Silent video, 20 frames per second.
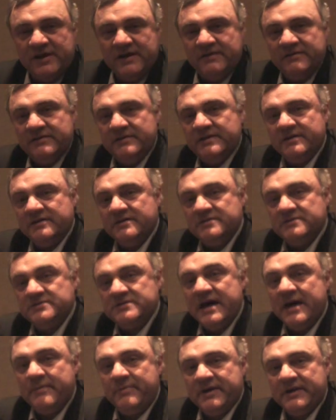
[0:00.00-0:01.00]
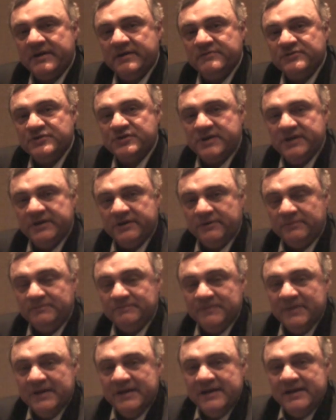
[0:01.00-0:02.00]
on the topic of skill,
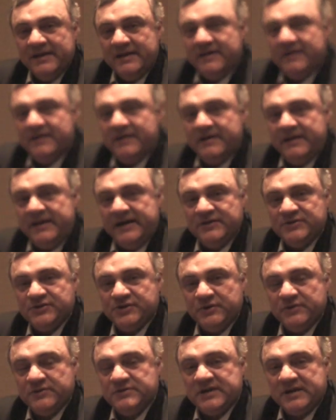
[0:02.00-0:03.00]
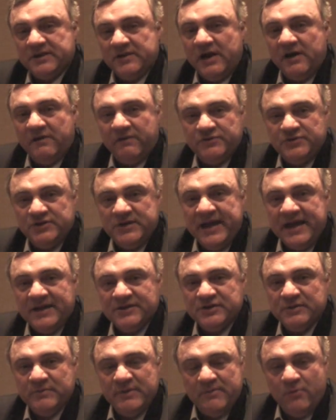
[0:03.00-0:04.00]
uh, and so the technology
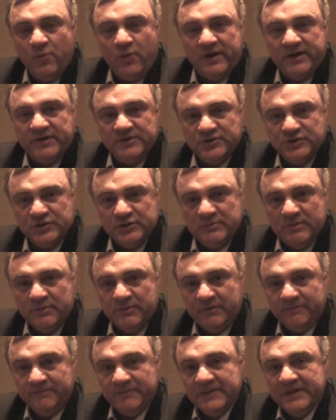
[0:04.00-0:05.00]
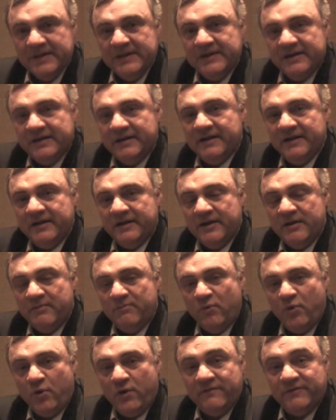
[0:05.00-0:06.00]
has to be more consumable. Uh,
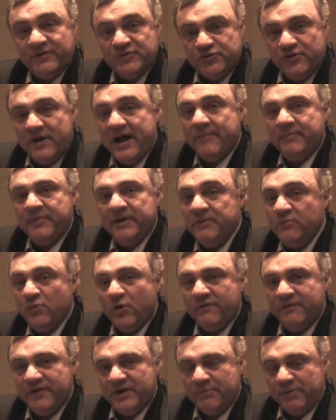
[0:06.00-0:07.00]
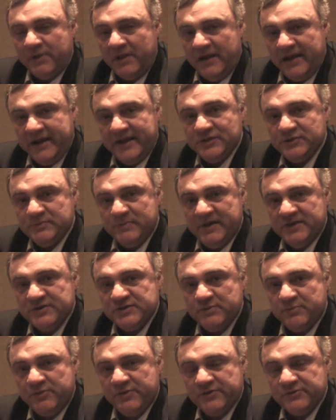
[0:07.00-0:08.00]
more of a drop-in, more of an
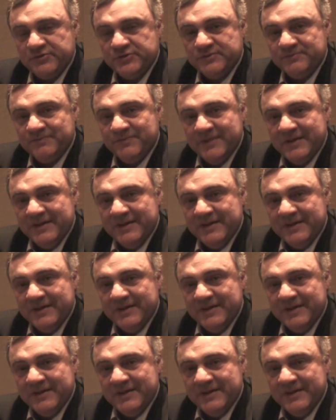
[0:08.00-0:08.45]
appliance-based approach.